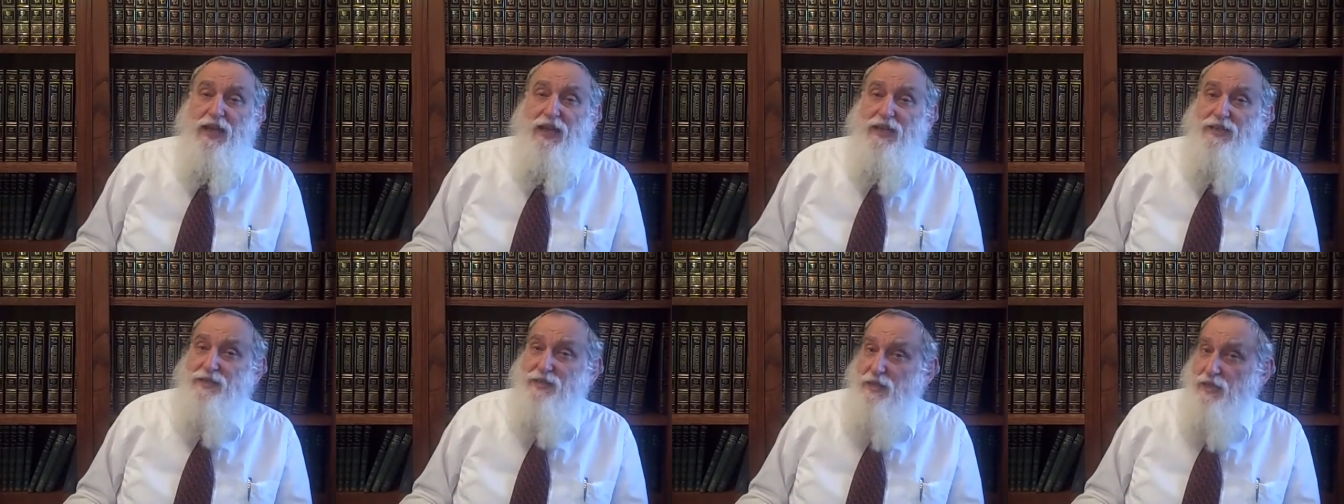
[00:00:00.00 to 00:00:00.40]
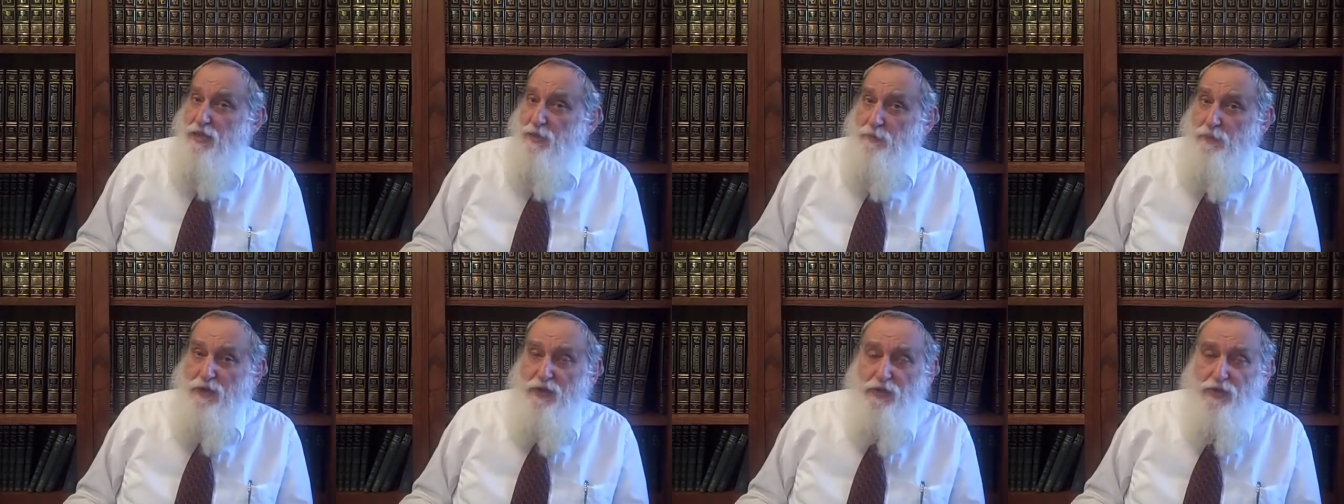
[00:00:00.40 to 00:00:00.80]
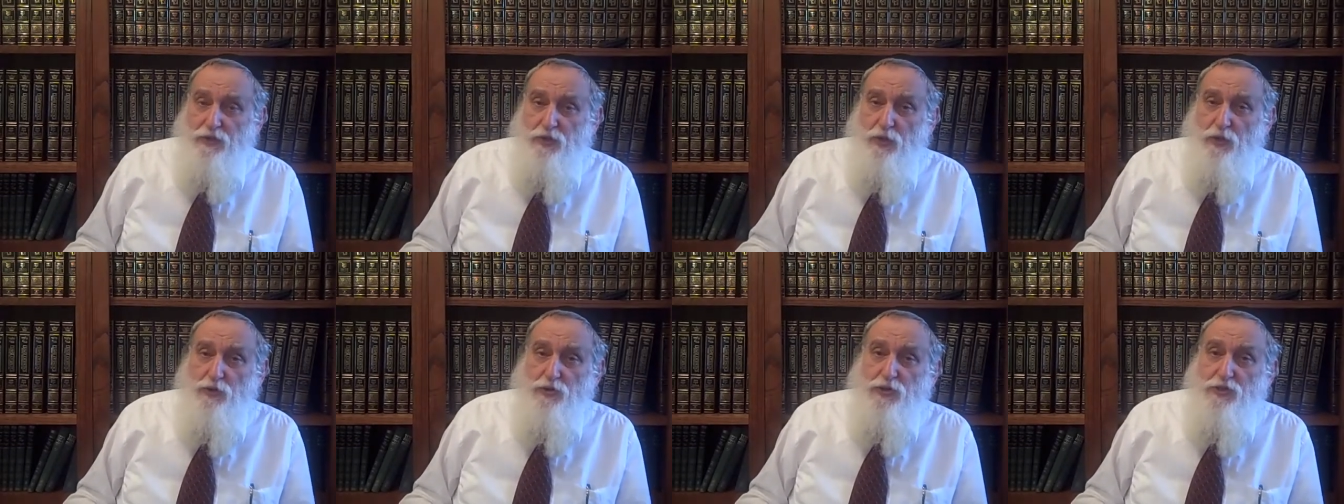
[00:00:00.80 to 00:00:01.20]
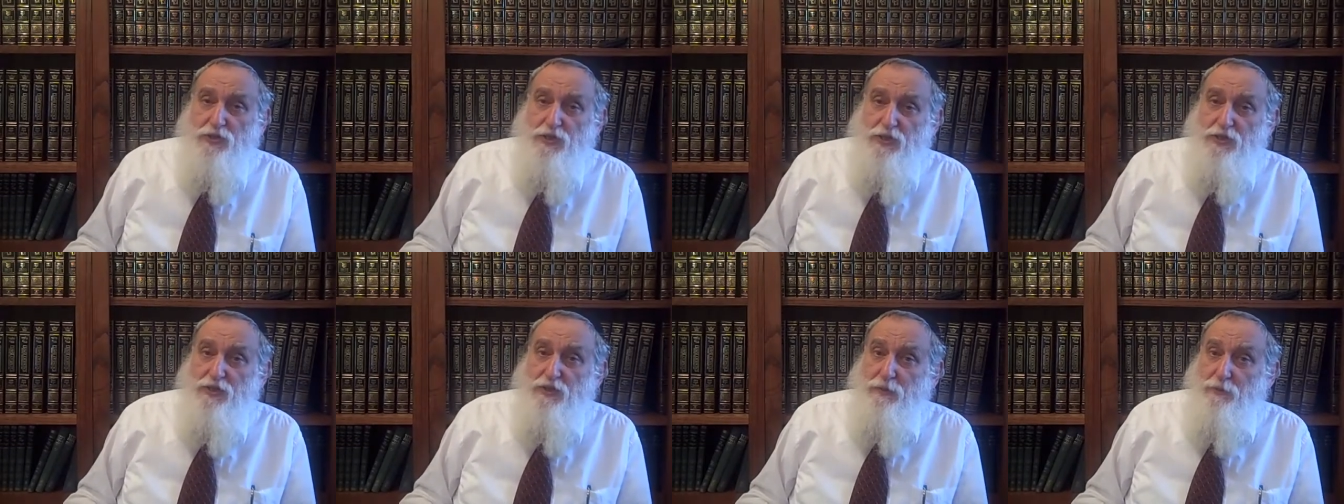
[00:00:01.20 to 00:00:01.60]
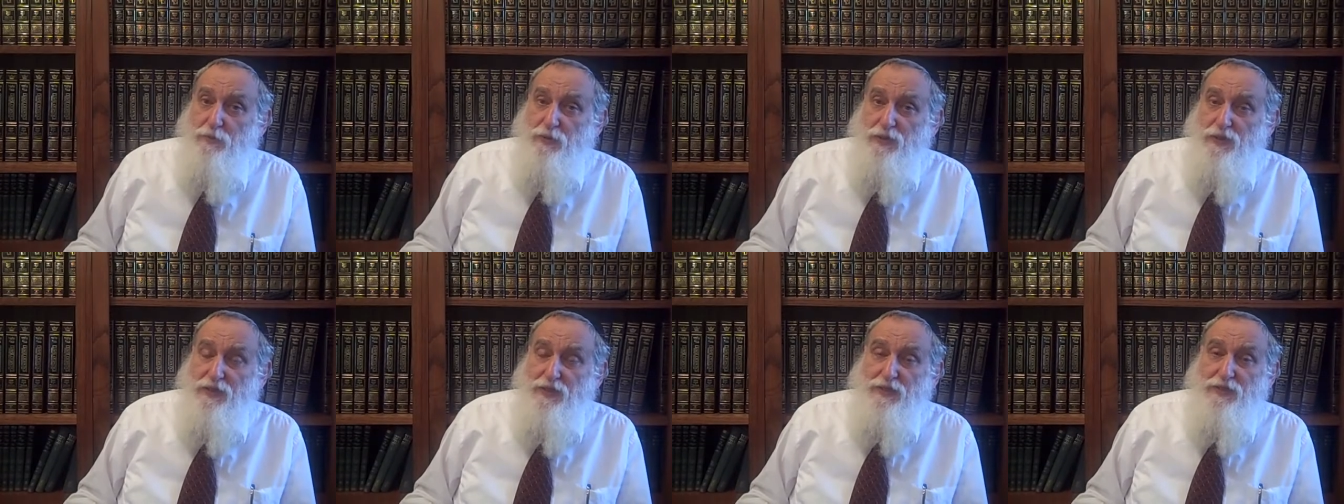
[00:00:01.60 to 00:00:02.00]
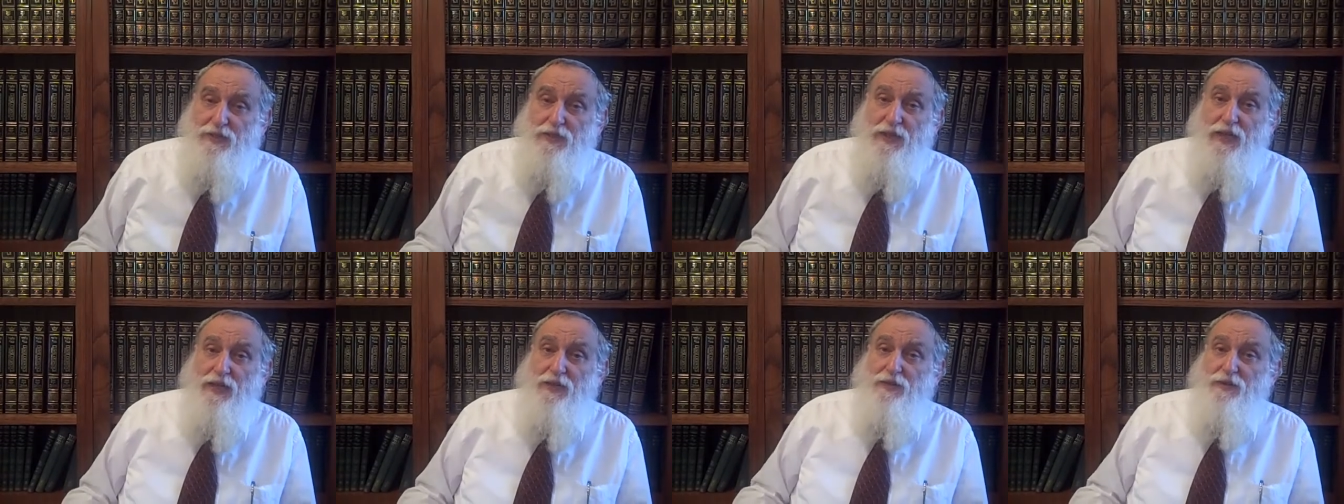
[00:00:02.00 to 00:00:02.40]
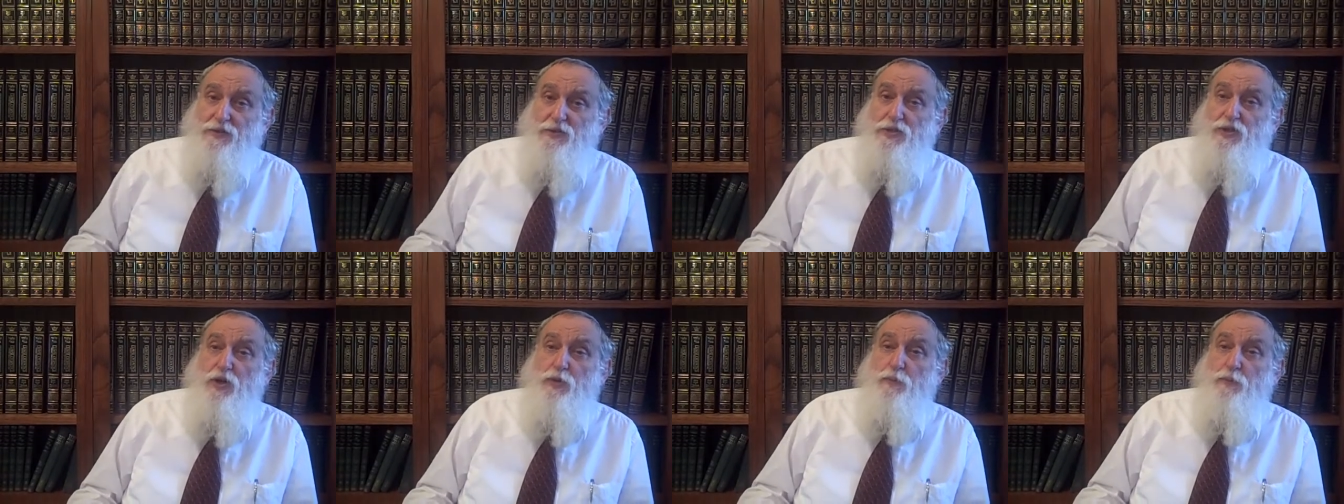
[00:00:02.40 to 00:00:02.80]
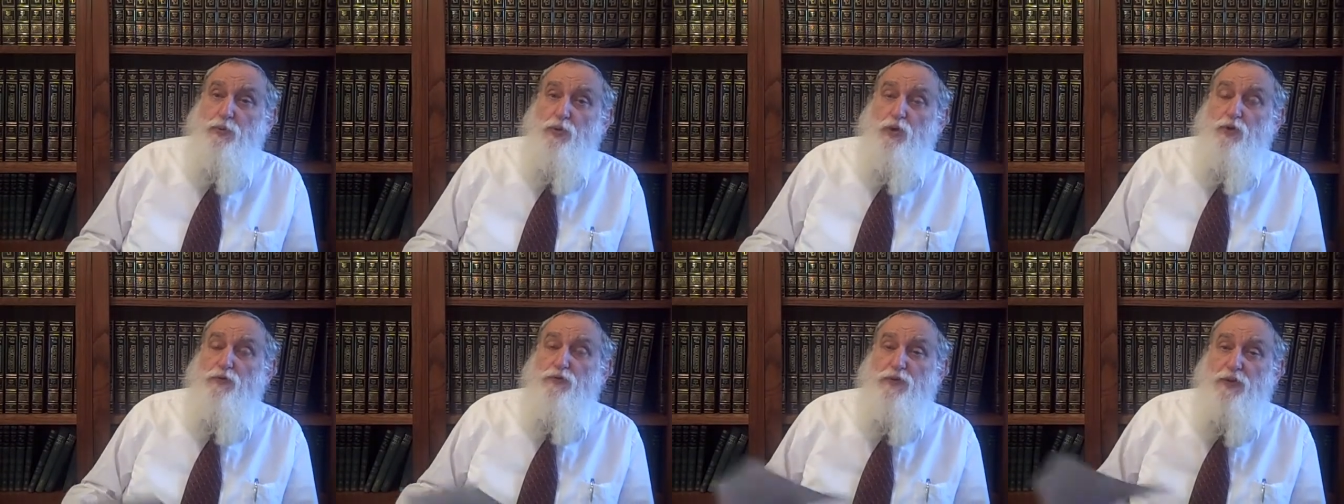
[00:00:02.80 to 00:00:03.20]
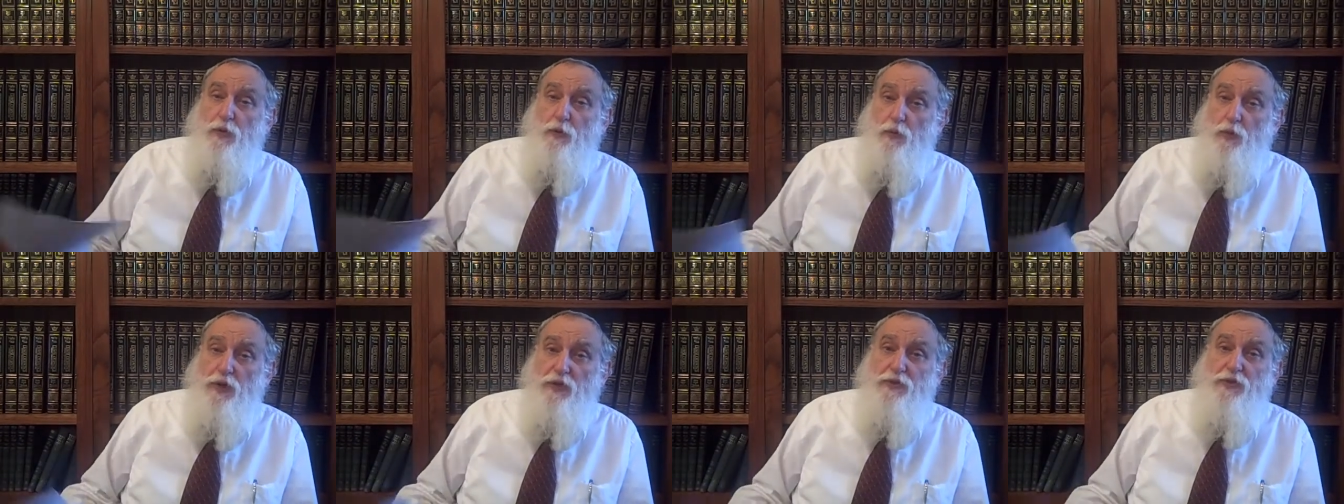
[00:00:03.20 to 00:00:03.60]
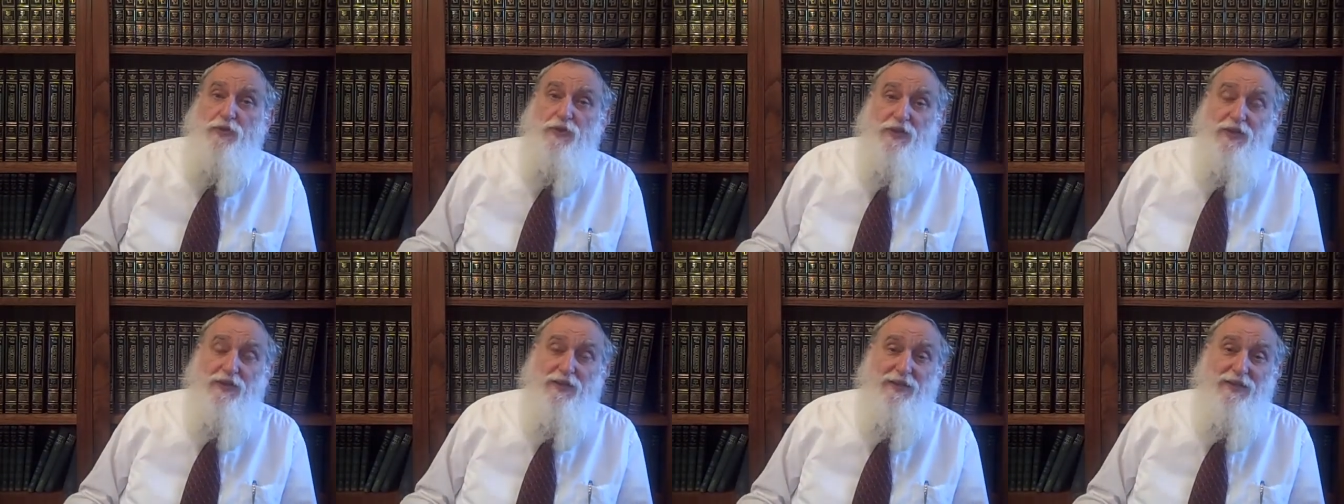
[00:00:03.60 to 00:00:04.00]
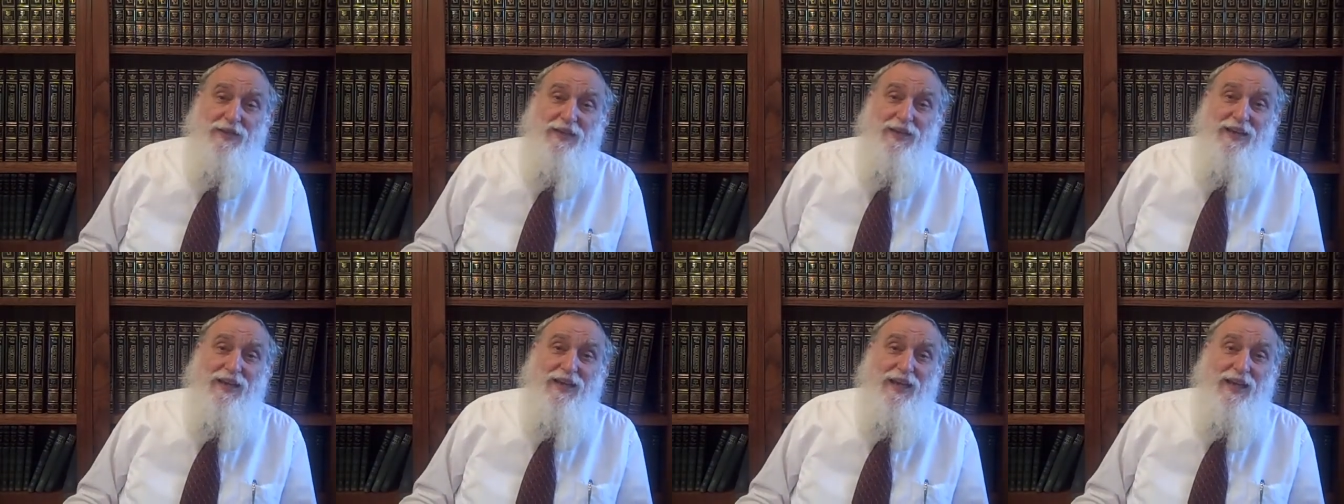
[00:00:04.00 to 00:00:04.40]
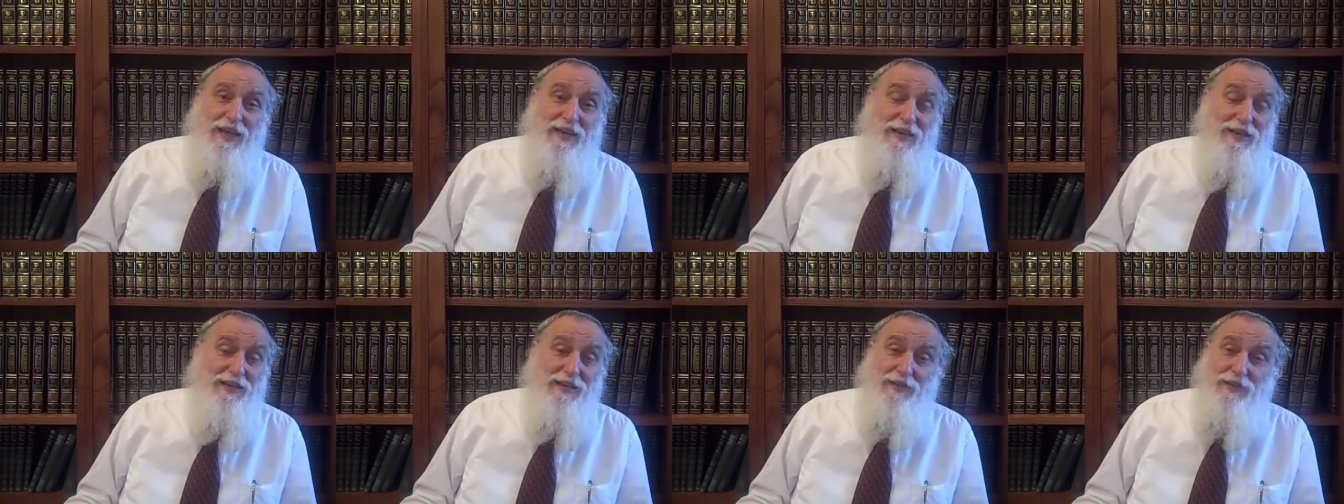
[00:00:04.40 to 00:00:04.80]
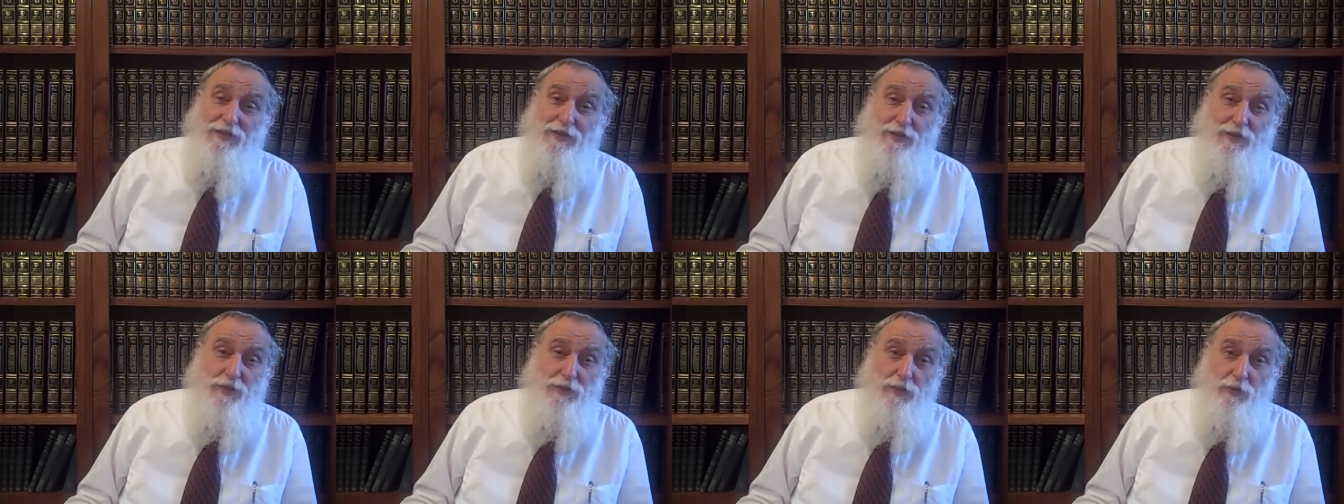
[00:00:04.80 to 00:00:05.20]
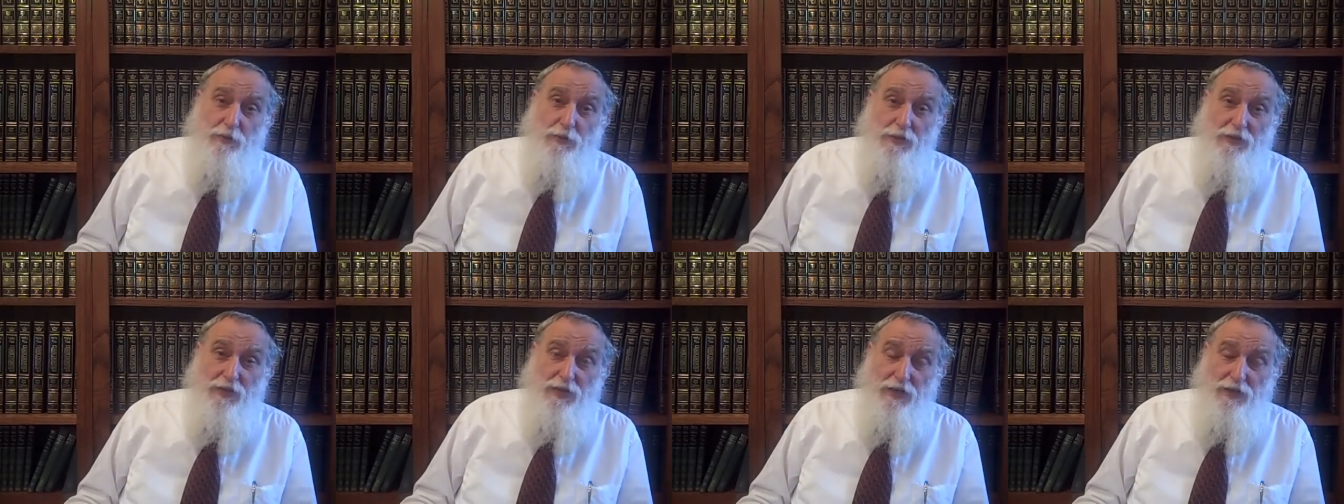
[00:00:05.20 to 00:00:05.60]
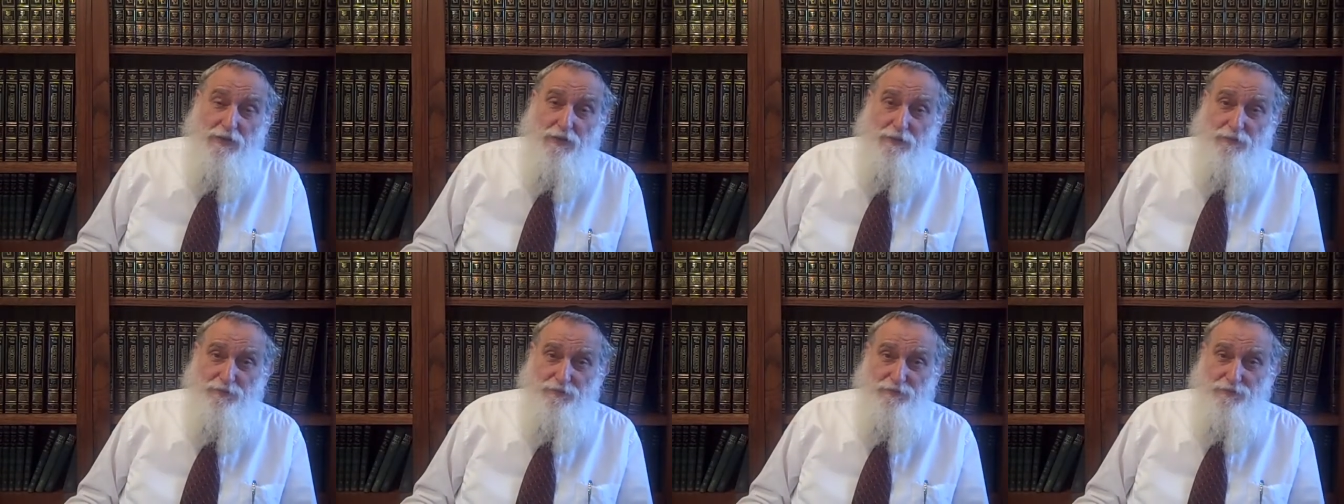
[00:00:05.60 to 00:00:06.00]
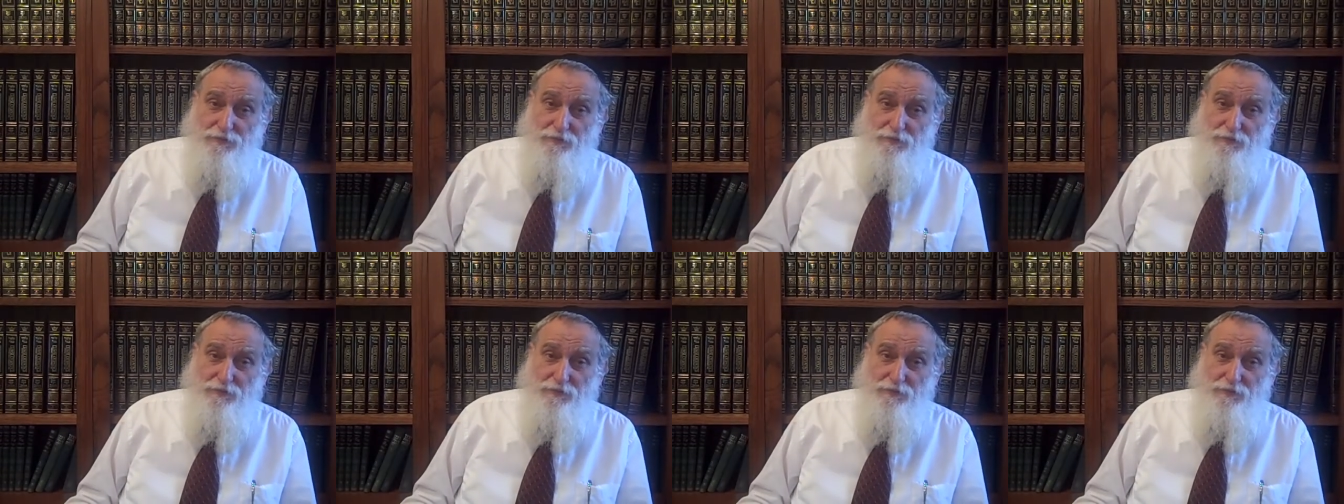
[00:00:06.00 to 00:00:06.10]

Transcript: as anybody knows, is incomplete, and there's no proof that one thing had anything to do with the other.